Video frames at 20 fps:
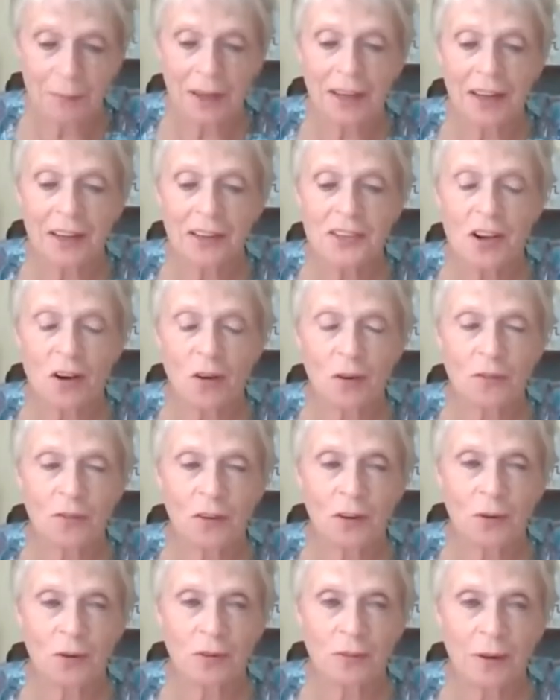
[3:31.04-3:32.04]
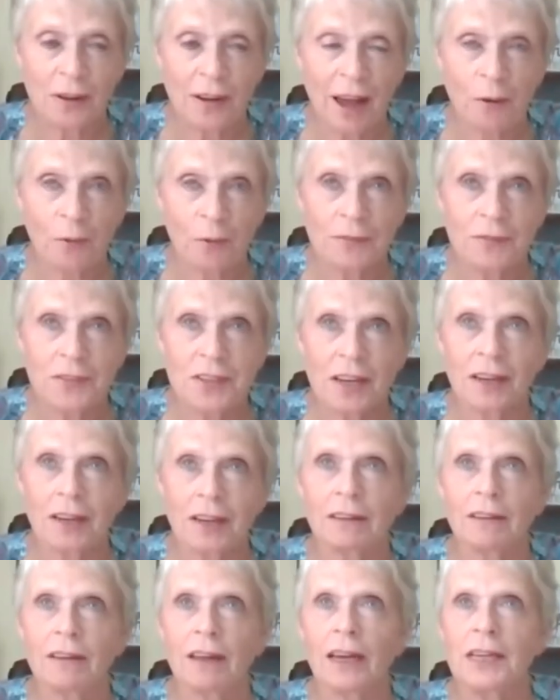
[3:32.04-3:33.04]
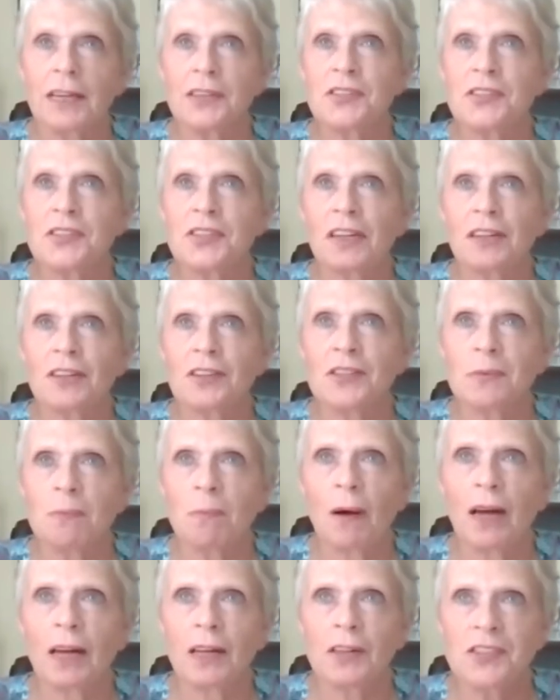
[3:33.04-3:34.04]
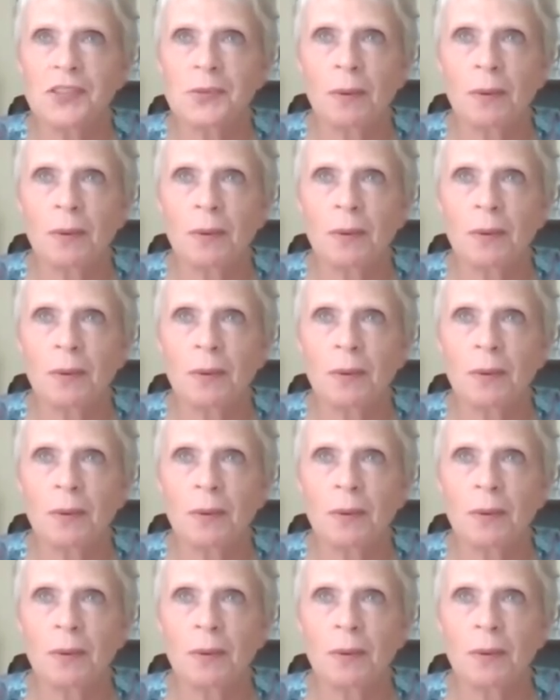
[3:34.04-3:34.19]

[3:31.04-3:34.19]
it's over, now we've done it like 6 months,